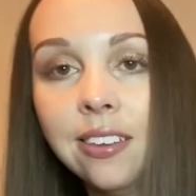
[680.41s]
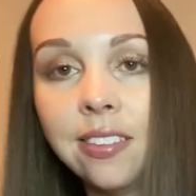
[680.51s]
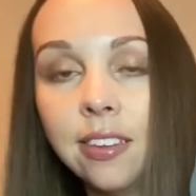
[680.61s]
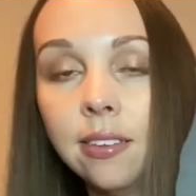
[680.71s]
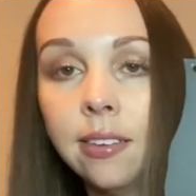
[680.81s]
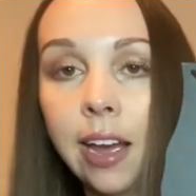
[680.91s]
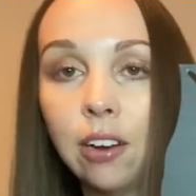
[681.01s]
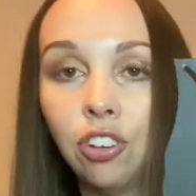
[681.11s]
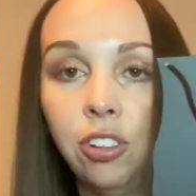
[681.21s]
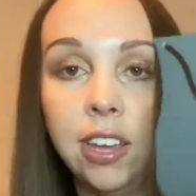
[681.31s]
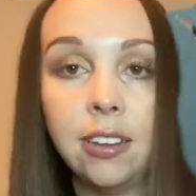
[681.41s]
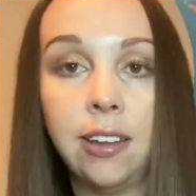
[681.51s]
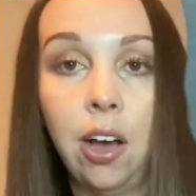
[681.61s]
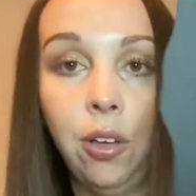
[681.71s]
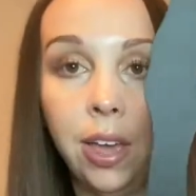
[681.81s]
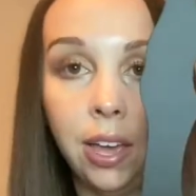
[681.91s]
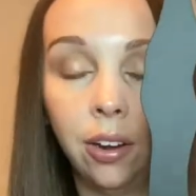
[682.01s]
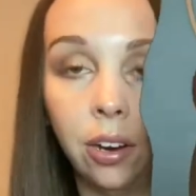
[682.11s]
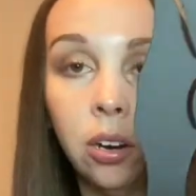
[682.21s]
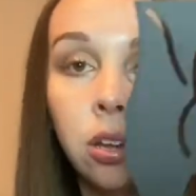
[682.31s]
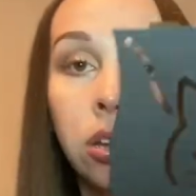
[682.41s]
This is actually a towel hanger.